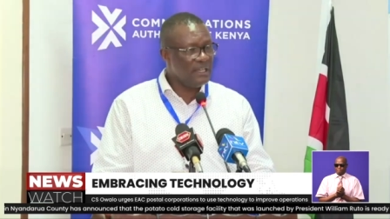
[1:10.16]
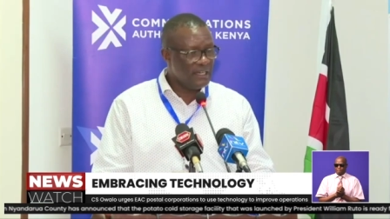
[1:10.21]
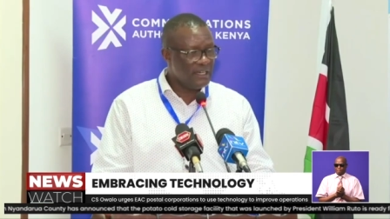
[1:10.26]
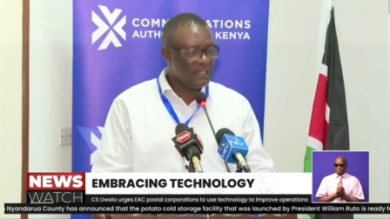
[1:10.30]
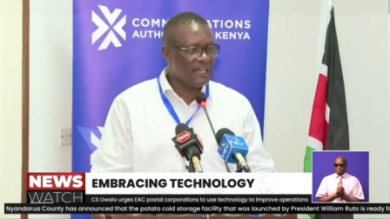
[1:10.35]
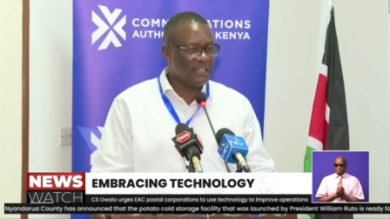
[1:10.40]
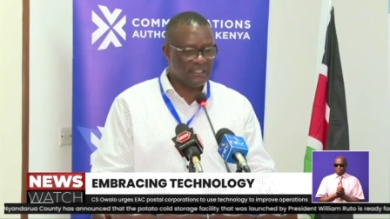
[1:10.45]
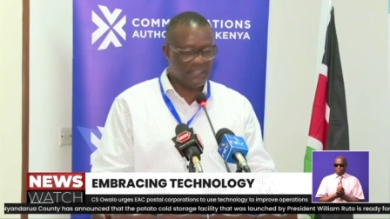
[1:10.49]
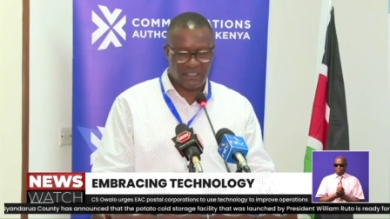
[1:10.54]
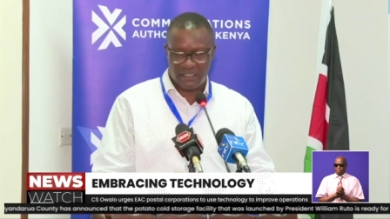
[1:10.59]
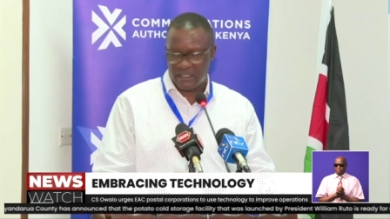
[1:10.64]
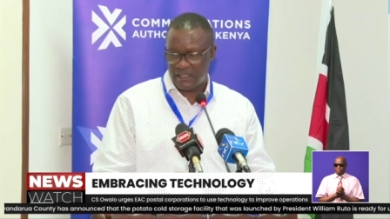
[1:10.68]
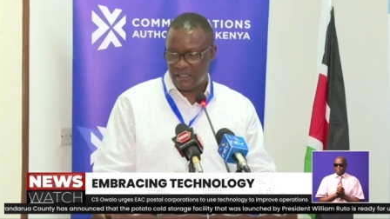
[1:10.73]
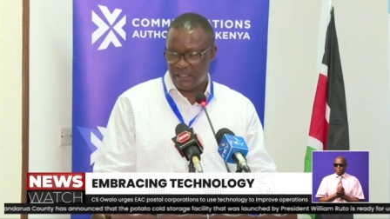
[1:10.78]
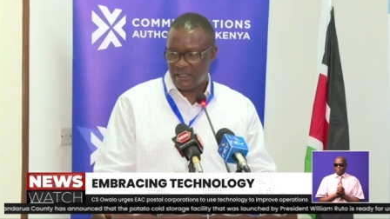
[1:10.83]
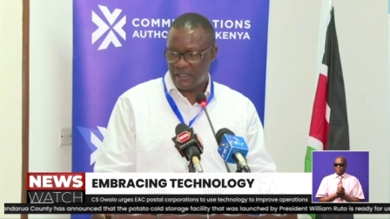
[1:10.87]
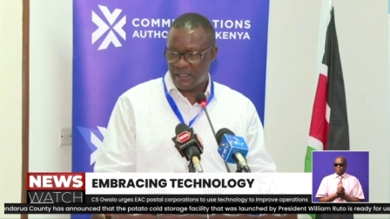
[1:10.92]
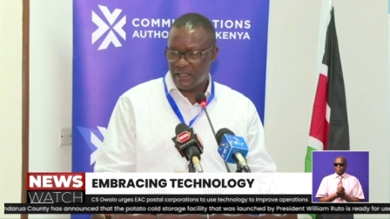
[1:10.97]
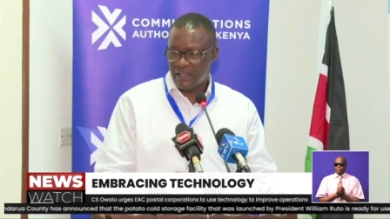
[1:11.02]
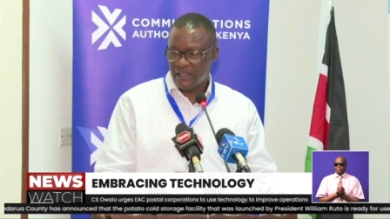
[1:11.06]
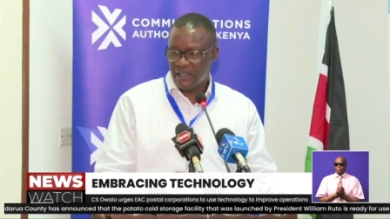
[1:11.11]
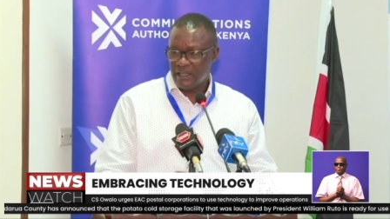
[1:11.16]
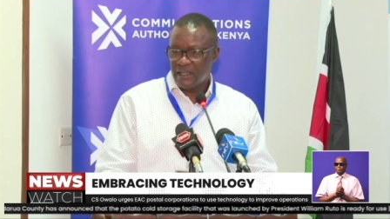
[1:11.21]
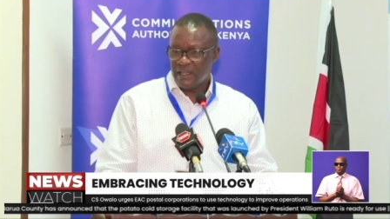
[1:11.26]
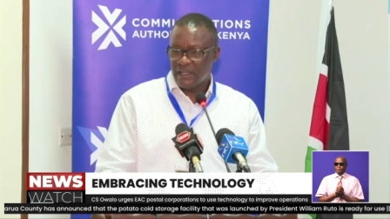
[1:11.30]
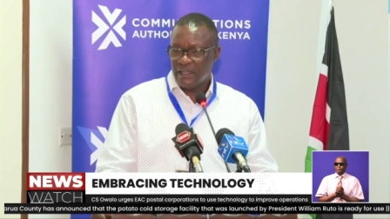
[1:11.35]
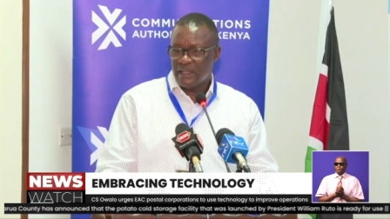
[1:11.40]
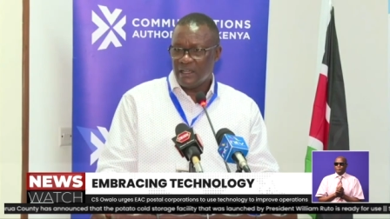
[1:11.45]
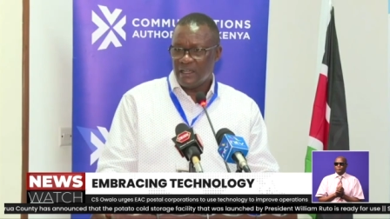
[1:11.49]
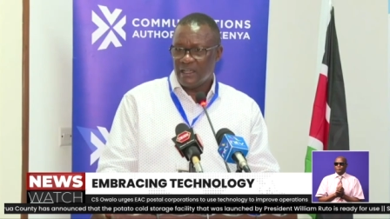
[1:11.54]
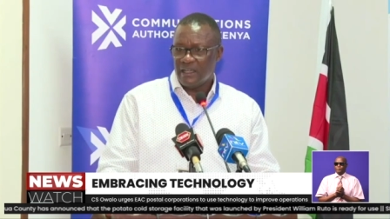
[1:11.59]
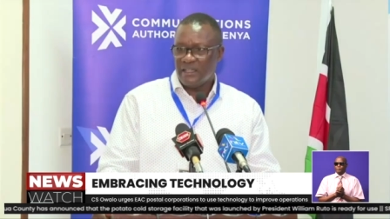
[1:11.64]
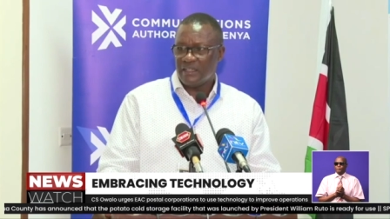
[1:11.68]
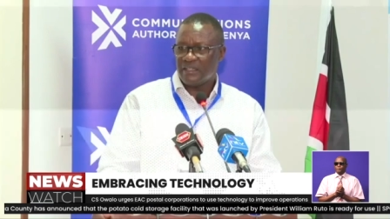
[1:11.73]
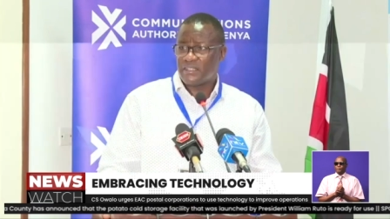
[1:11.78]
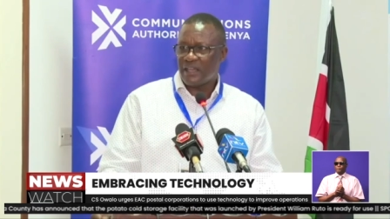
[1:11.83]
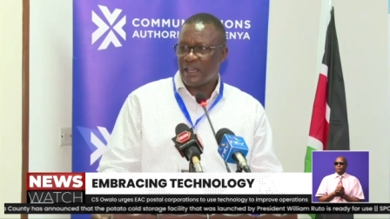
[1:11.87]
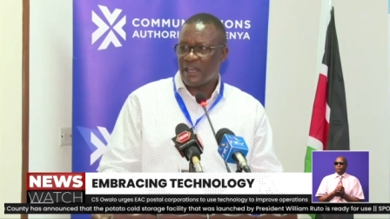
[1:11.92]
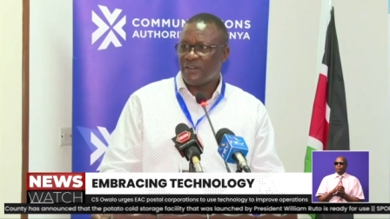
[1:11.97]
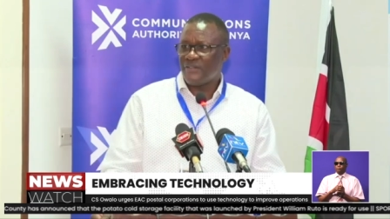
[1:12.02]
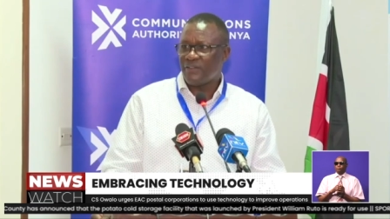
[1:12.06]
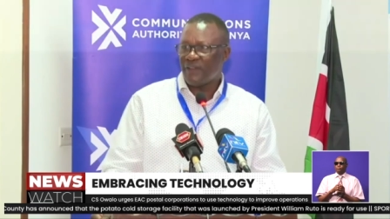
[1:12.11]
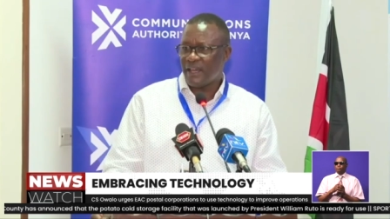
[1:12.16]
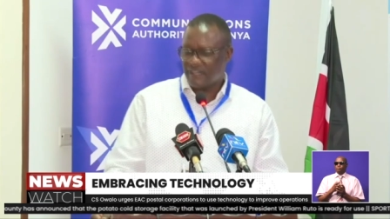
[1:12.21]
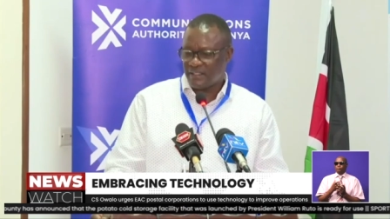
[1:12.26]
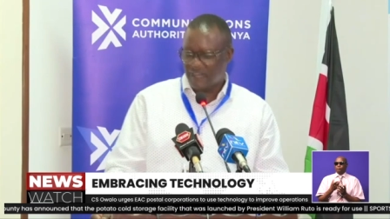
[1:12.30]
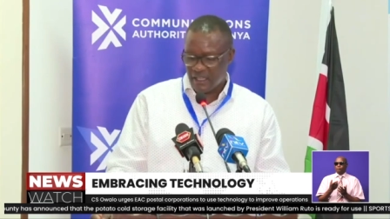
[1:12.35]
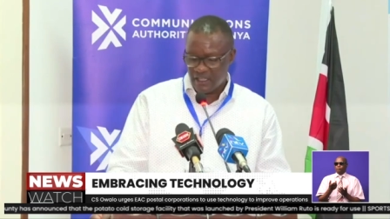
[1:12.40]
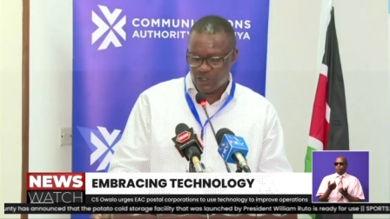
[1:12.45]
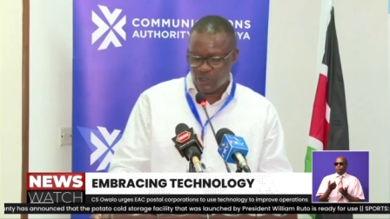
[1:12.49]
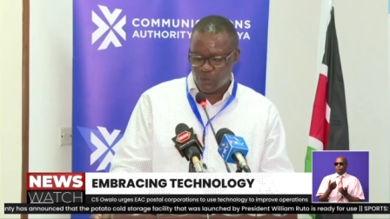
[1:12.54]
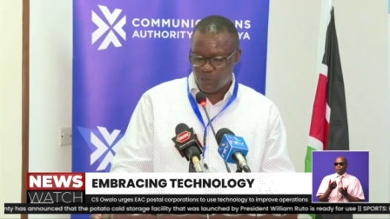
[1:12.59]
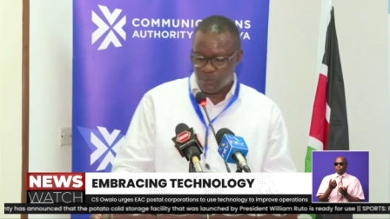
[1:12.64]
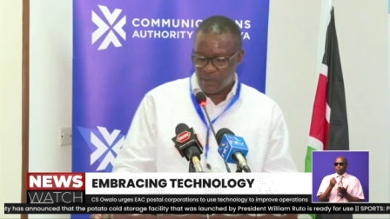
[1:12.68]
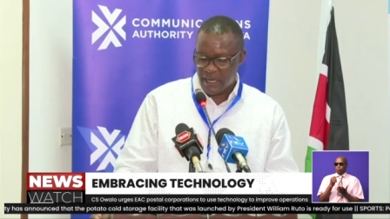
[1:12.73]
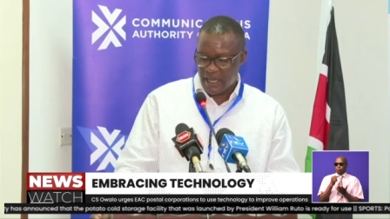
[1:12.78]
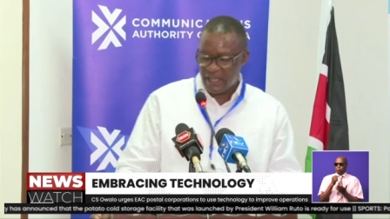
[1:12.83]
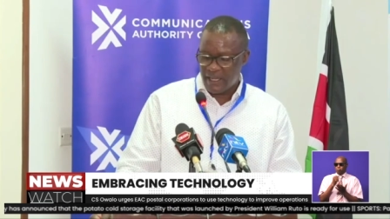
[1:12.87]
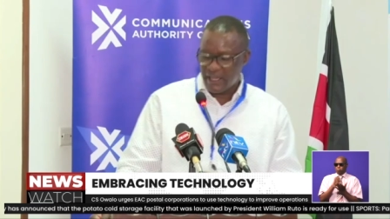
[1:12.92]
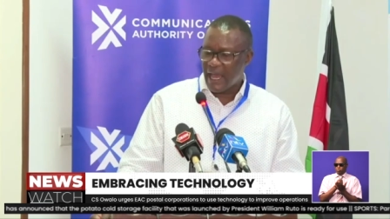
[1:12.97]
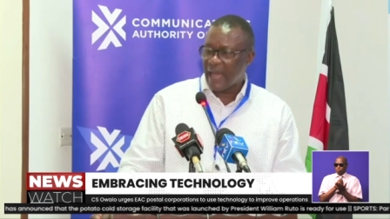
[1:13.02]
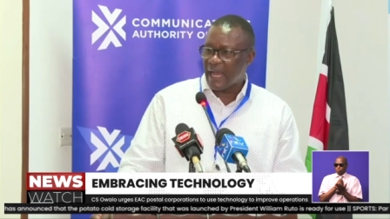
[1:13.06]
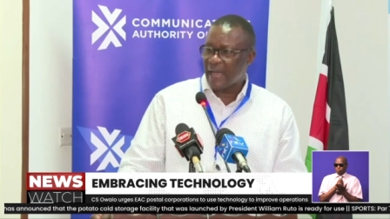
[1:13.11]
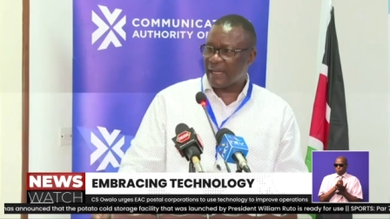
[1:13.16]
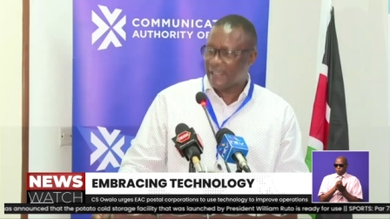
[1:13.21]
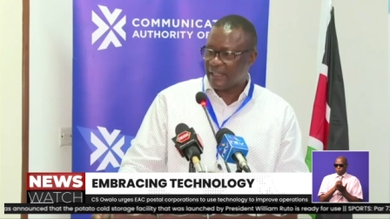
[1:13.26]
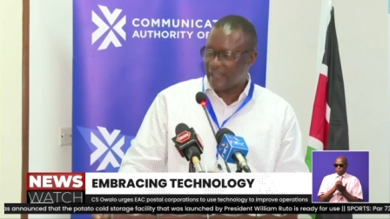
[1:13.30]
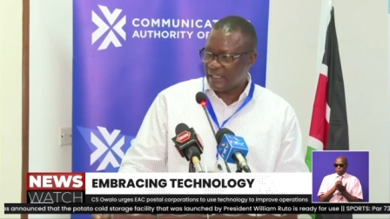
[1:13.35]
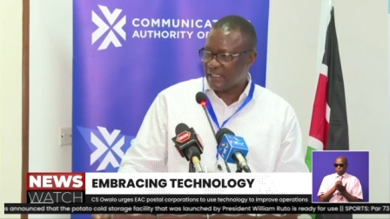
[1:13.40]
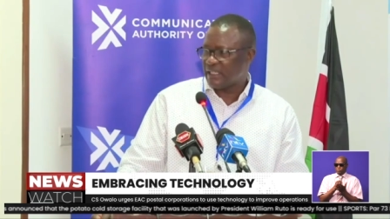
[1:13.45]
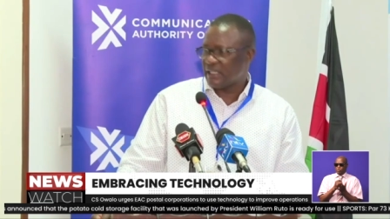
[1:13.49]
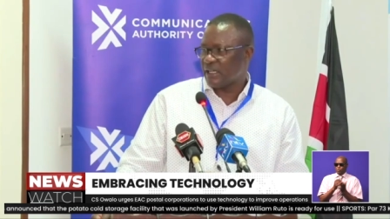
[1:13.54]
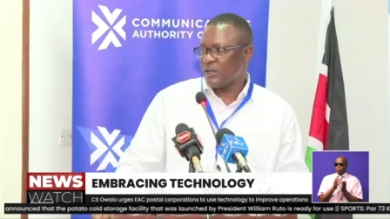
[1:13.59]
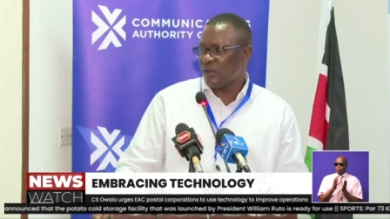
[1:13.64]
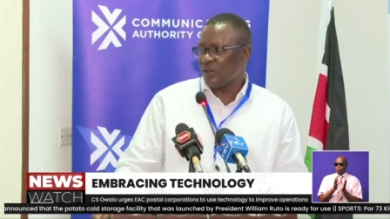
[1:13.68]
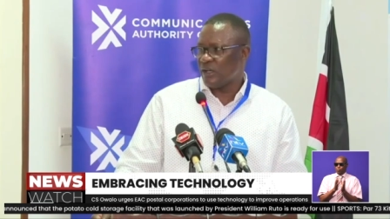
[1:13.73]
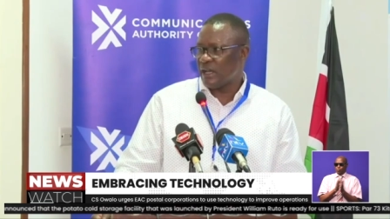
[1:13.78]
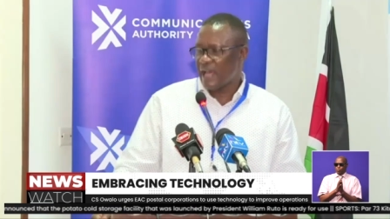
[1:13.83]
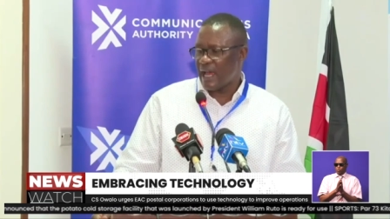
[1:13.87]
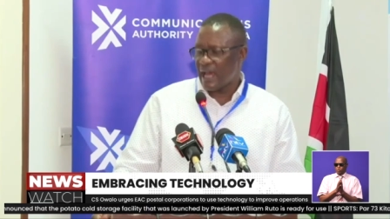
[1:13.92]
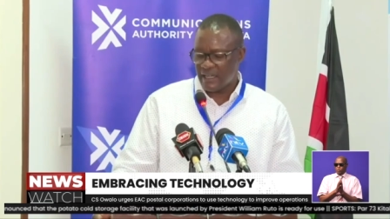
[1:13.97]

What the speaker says: industry is envisaged to play a critical